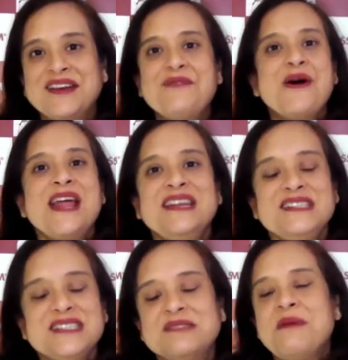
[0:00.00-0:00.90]
What an
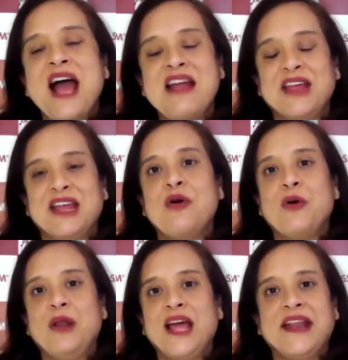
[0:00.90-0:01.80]
inspiring
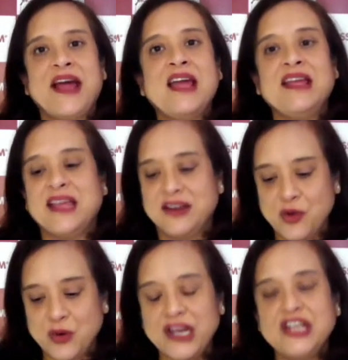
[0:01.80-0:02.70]
goal, and I can
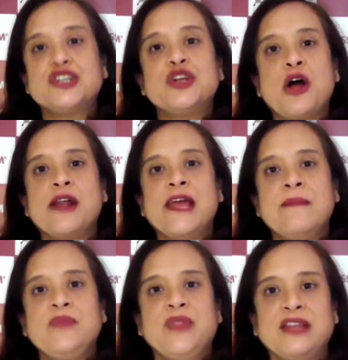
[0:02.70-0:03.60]
only assure
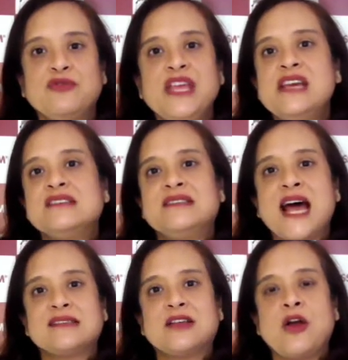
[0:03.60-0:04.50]
him that we as
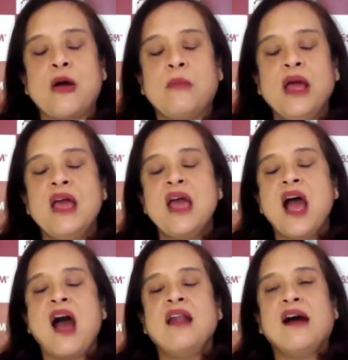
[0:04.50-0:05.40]
NASSCOM
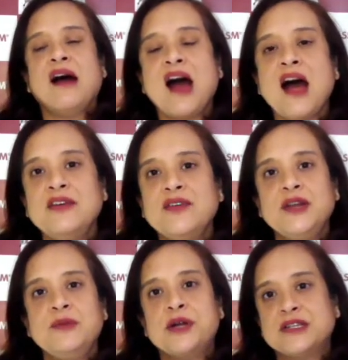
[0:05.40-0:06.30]
are
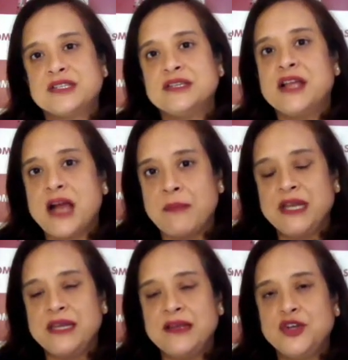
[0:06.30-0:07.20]
100%
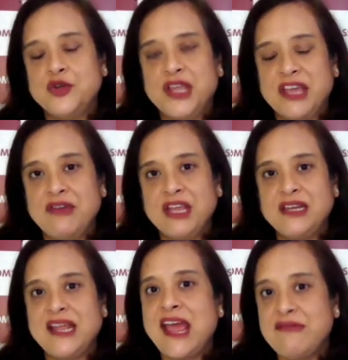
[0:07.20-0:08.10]
committed to give it
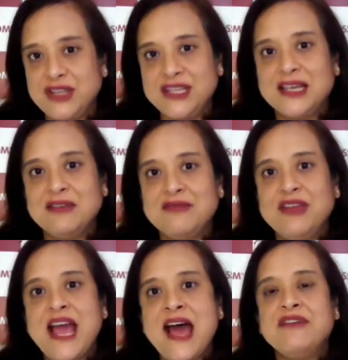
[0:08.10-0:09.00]
everything we
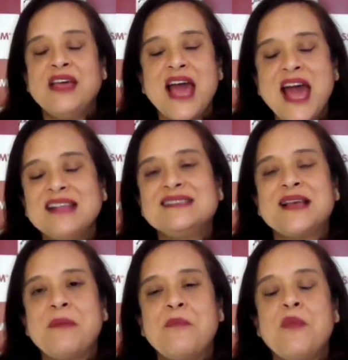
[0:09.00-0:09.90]
have and
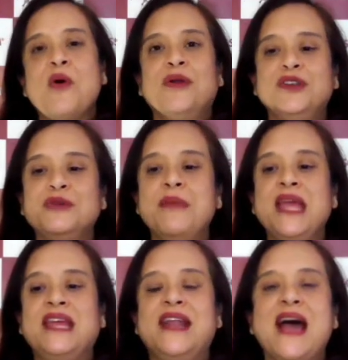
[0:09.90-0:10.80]
some more to
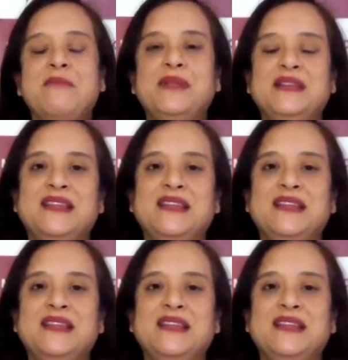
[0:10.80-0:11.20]
make it happen.